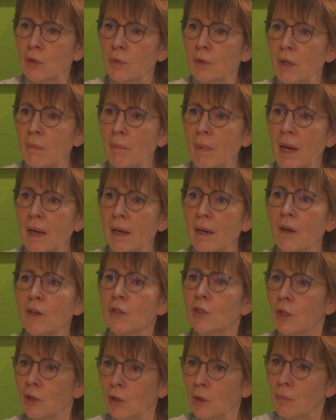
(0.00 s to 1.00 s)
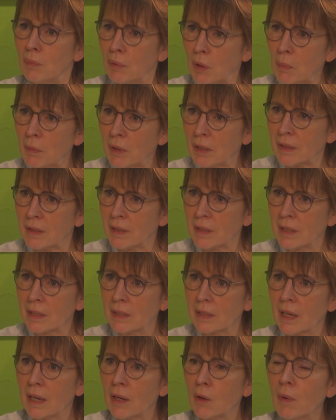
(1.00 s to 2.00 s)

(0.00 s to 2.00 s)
to Nepal a certain prominence